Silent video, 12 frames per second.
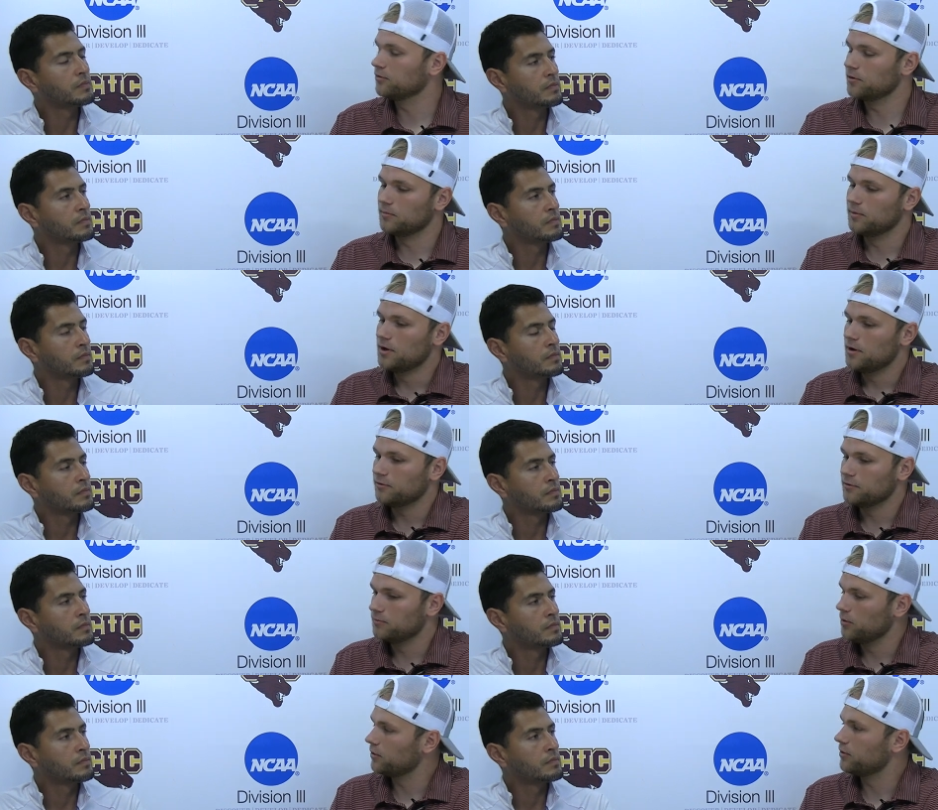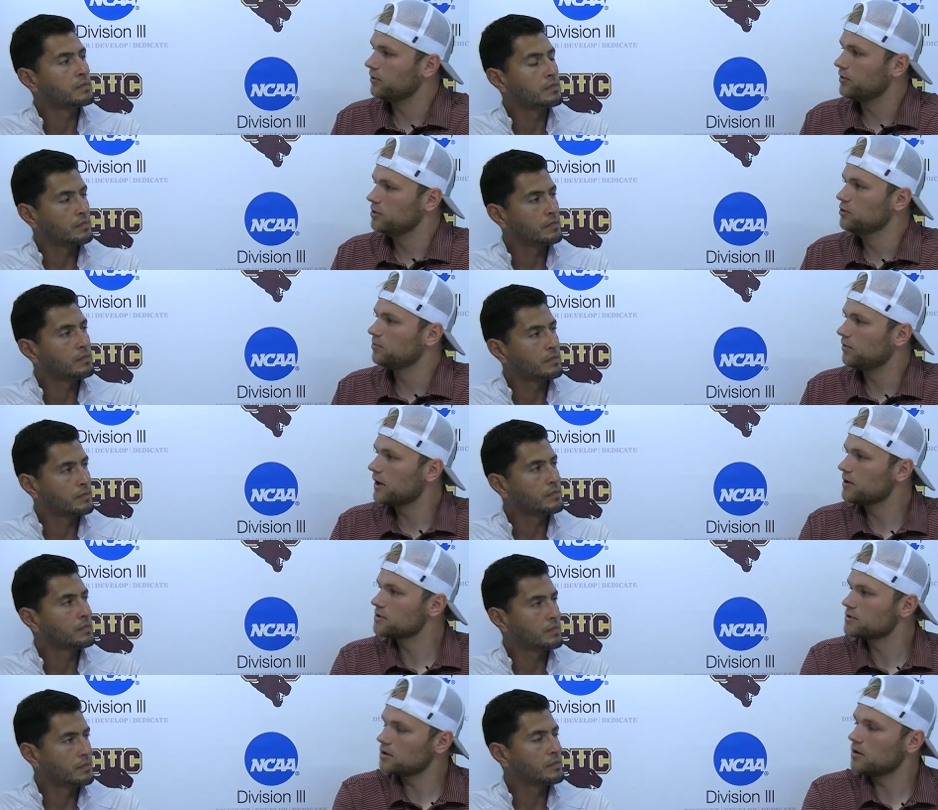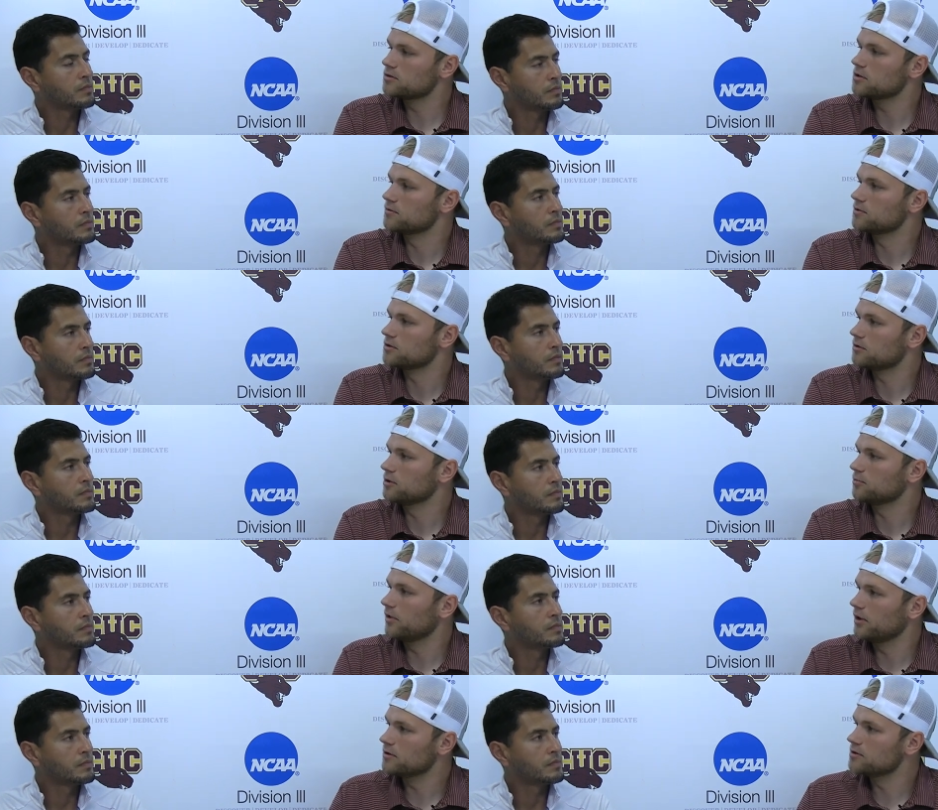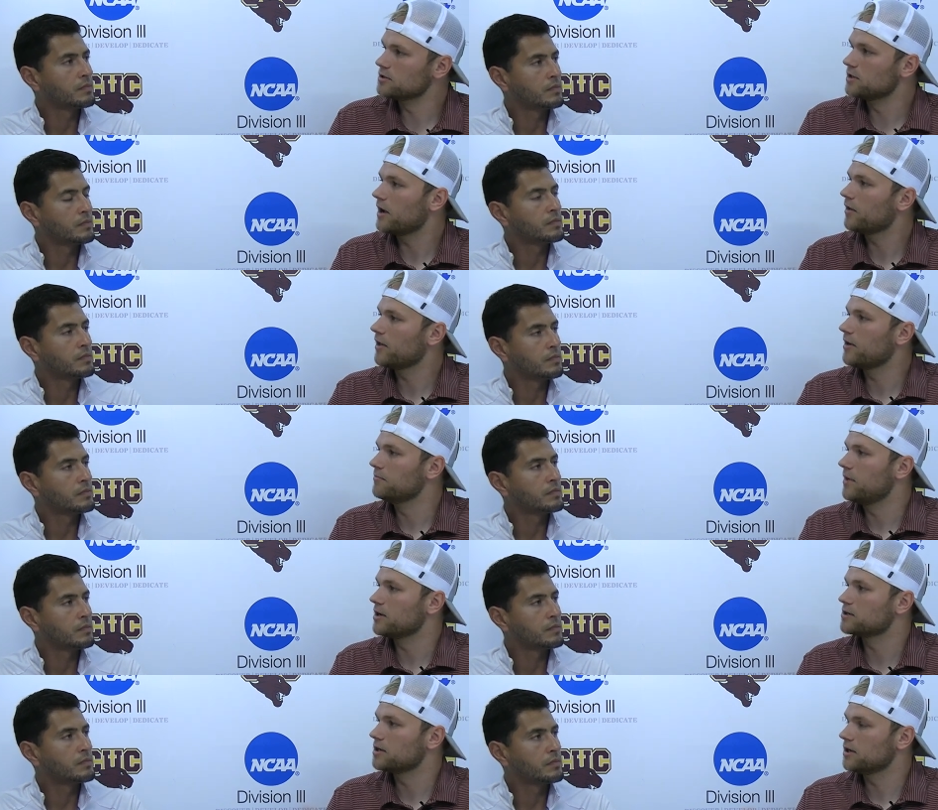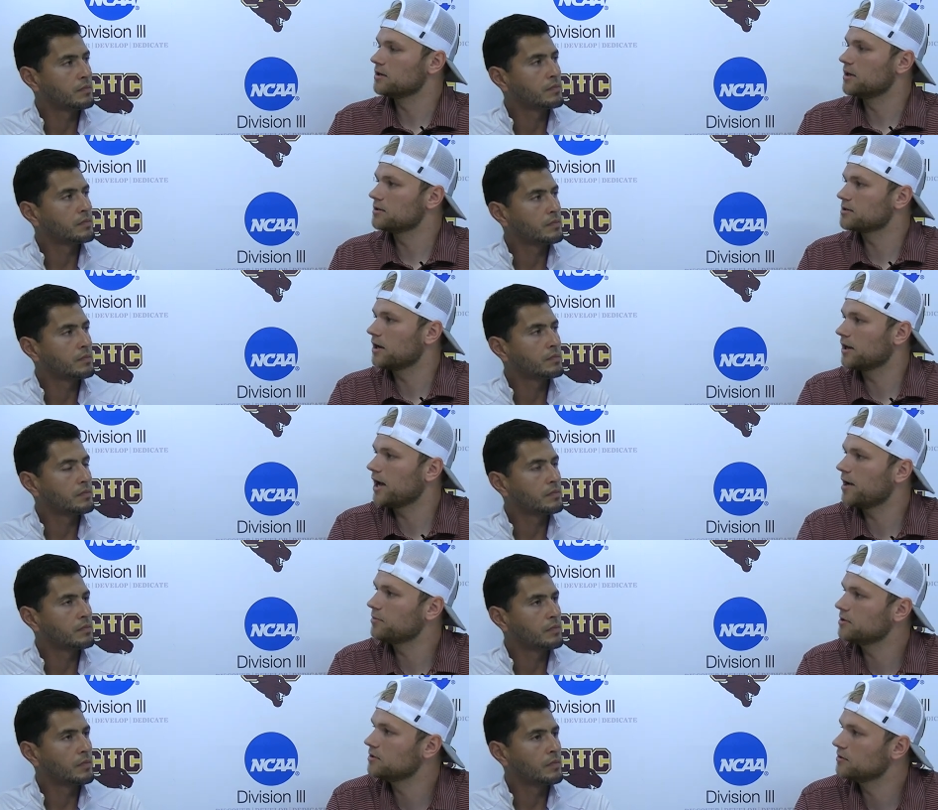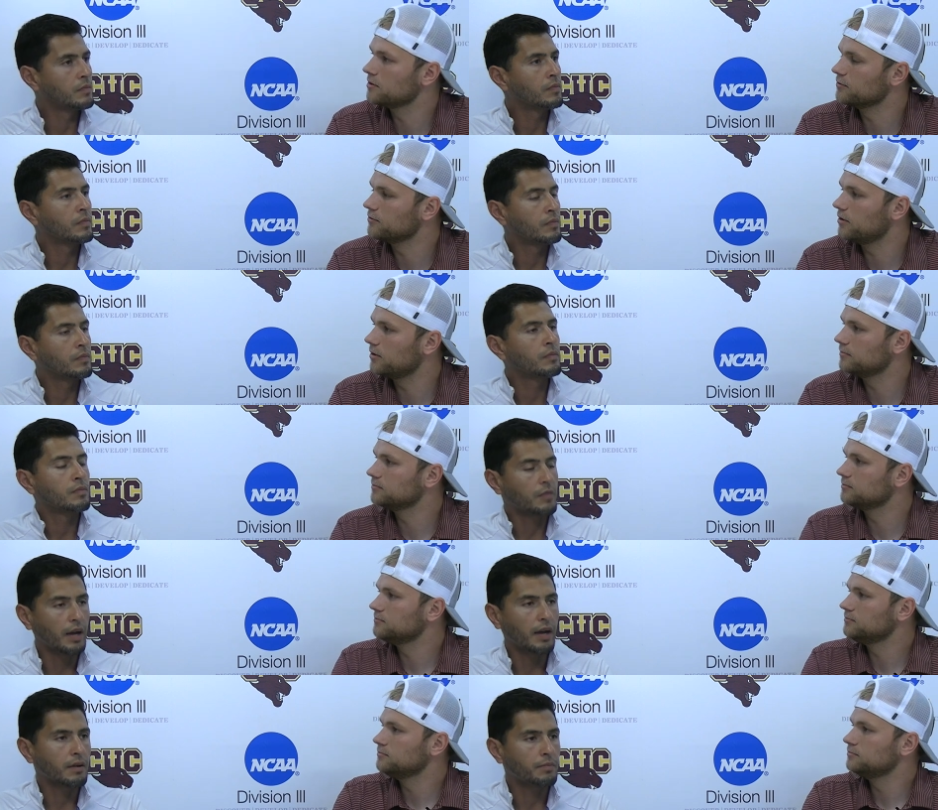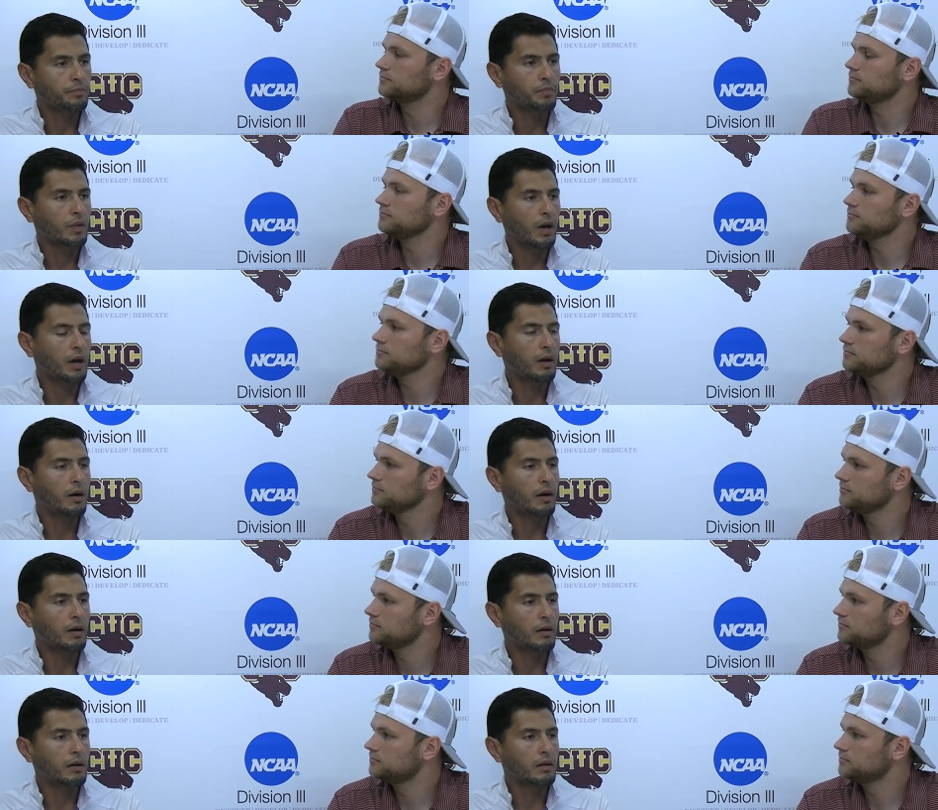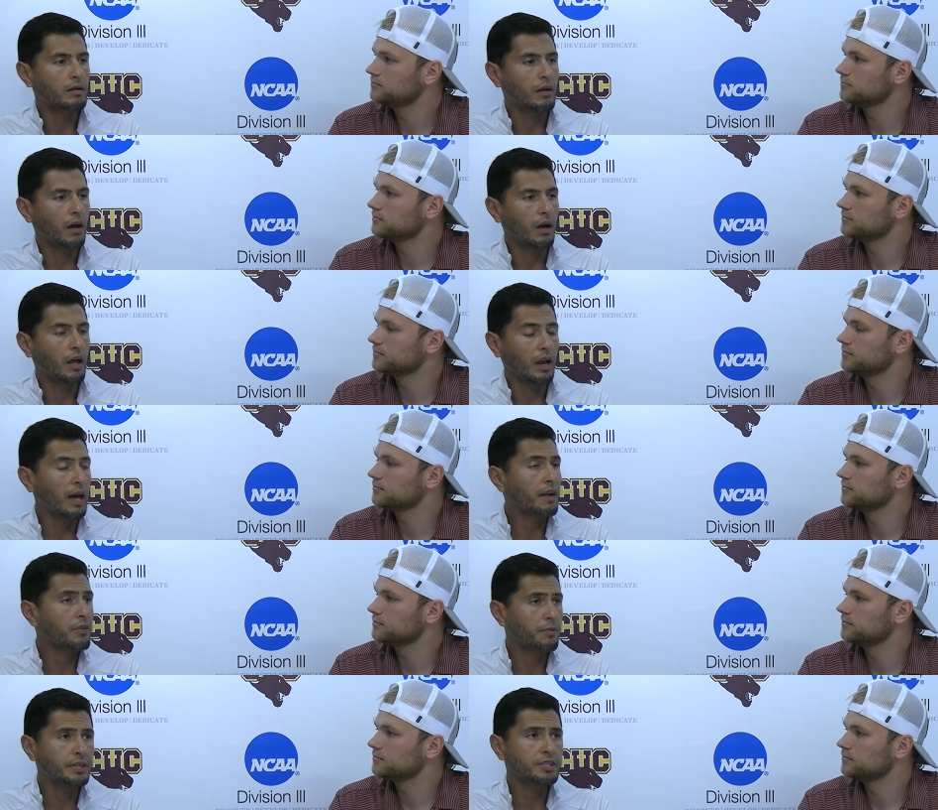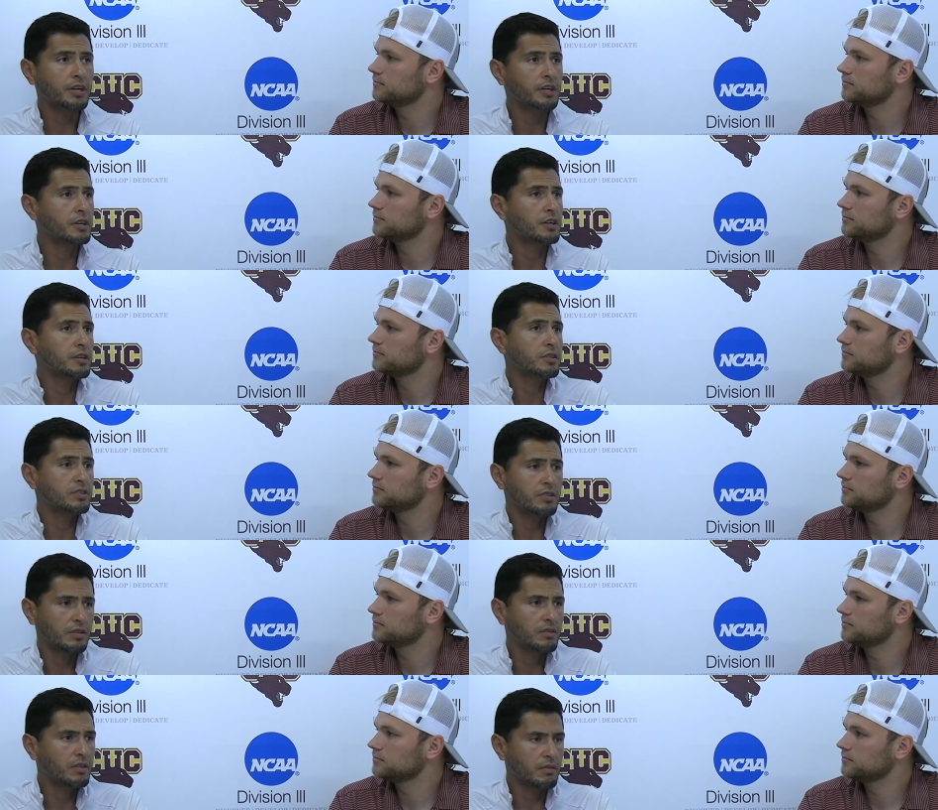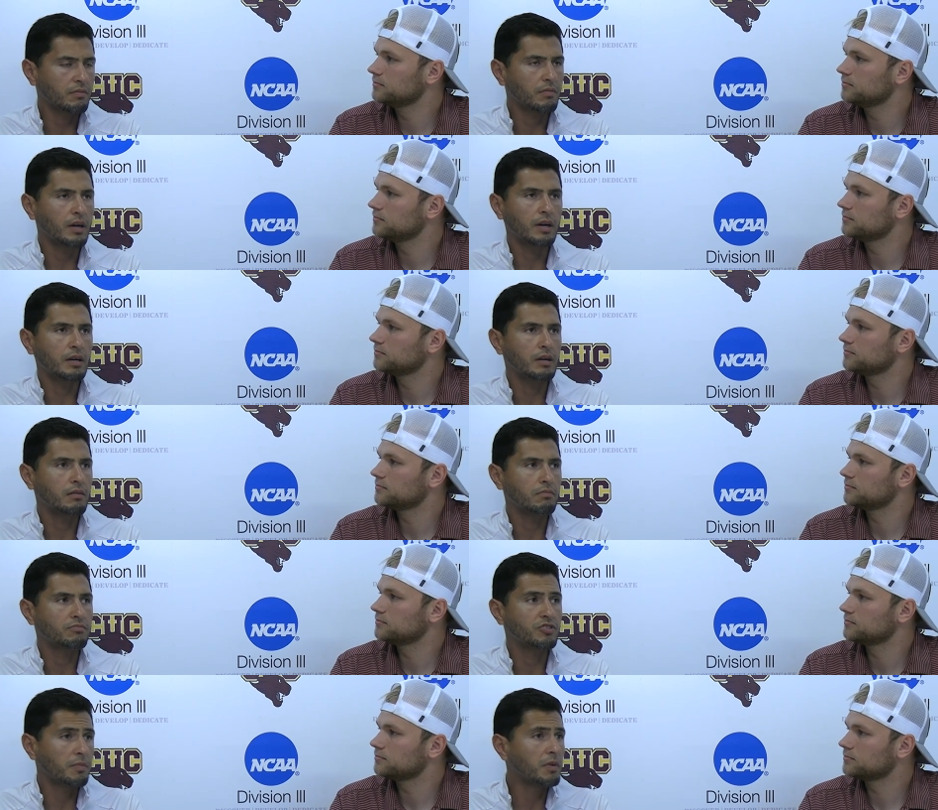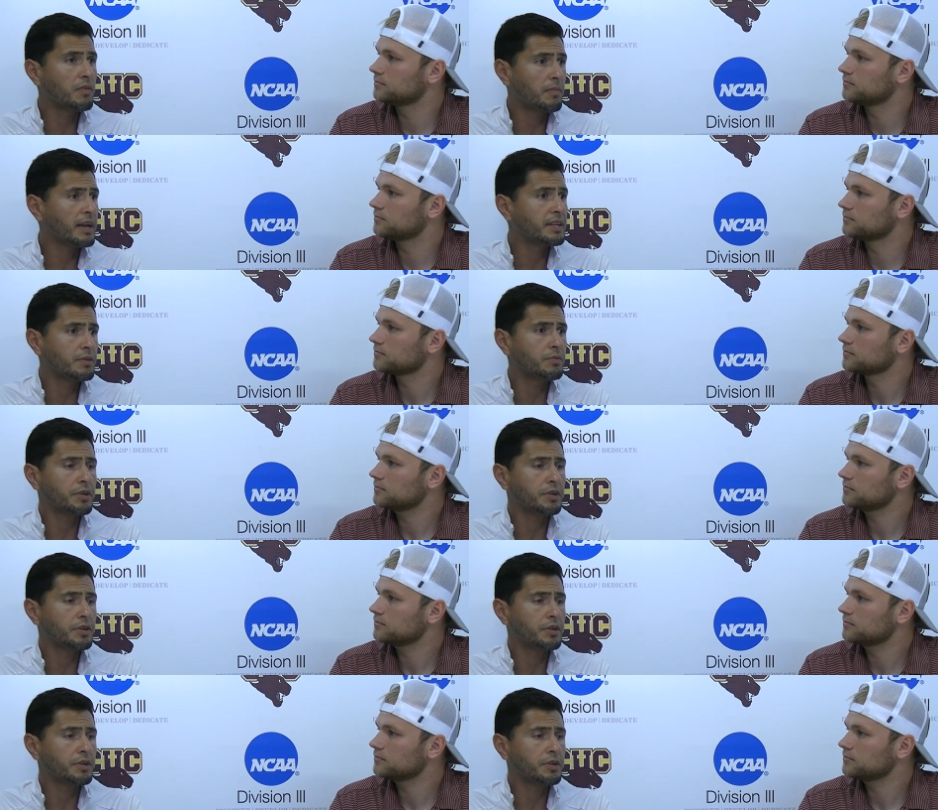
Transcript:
Speaker 1: from from both the new players and also the returning players and how that mesh has kind of happened here in the fall?
Speaker 2: Yeah. Uh, a lot of the returners, uh, uh some of them I did